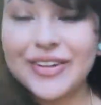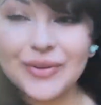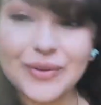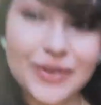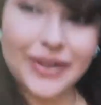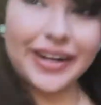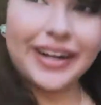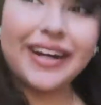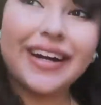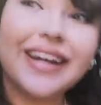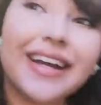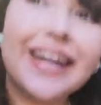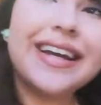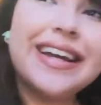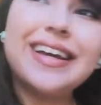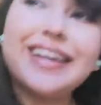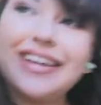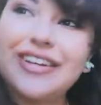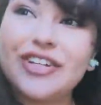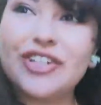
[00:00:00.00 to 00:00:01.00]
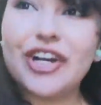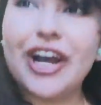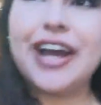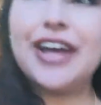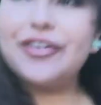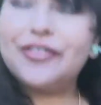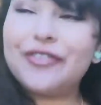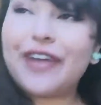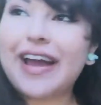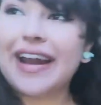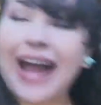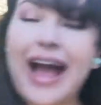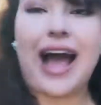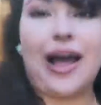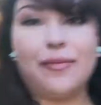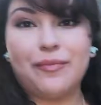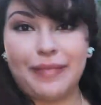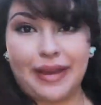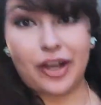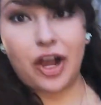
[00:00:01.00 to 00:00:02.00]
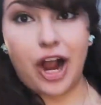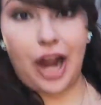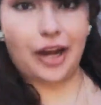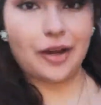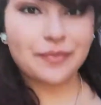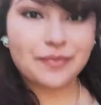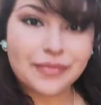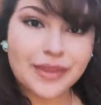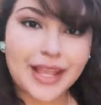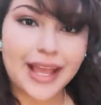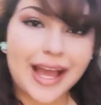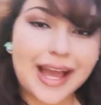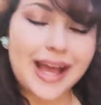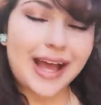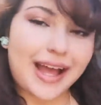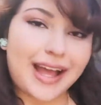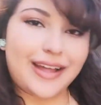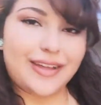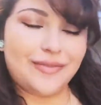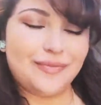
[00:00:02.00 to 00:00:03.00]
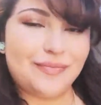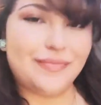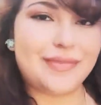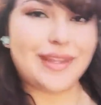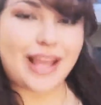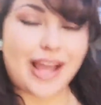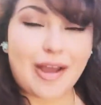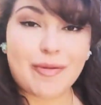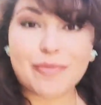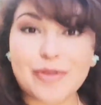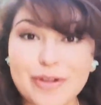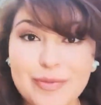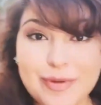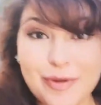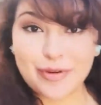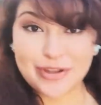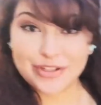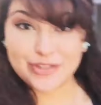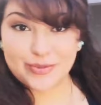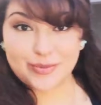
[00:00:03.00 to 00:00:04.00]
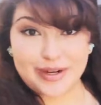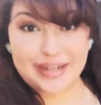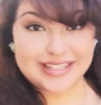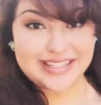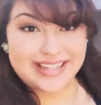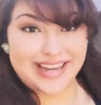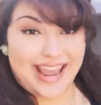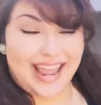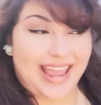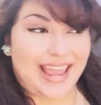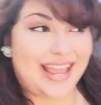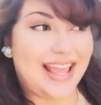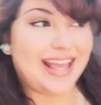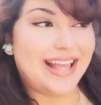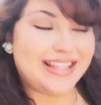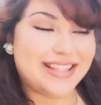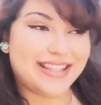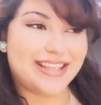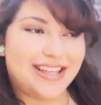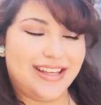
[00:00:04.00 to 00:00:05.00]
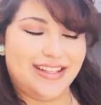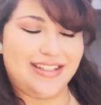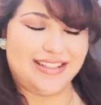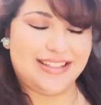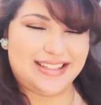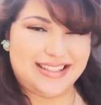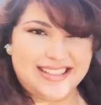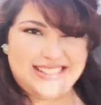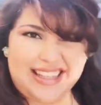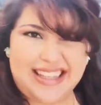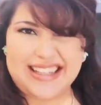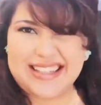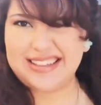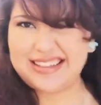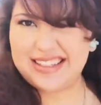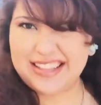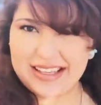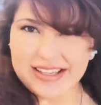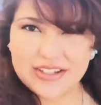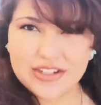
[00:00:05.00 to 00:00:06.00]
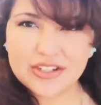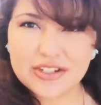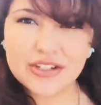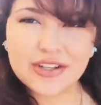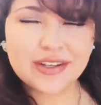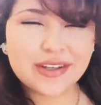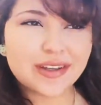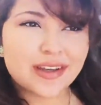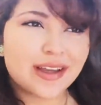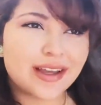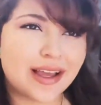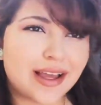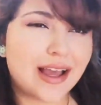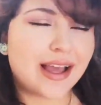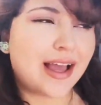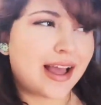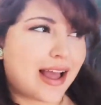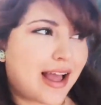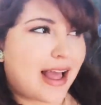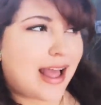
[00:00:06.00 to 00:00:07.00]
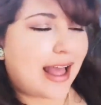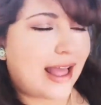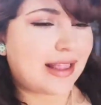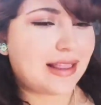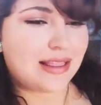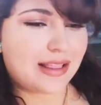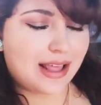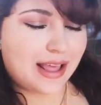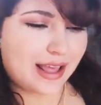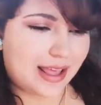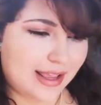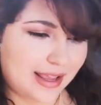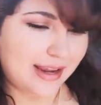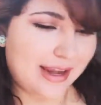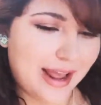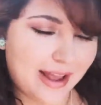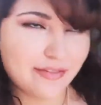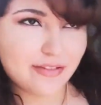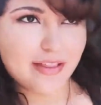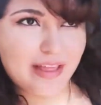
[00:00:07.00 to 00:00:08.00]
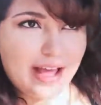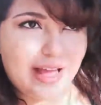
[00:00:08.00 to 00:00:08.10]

the door and try and find my car, I'm going to be going to work today until 6-ish. And then after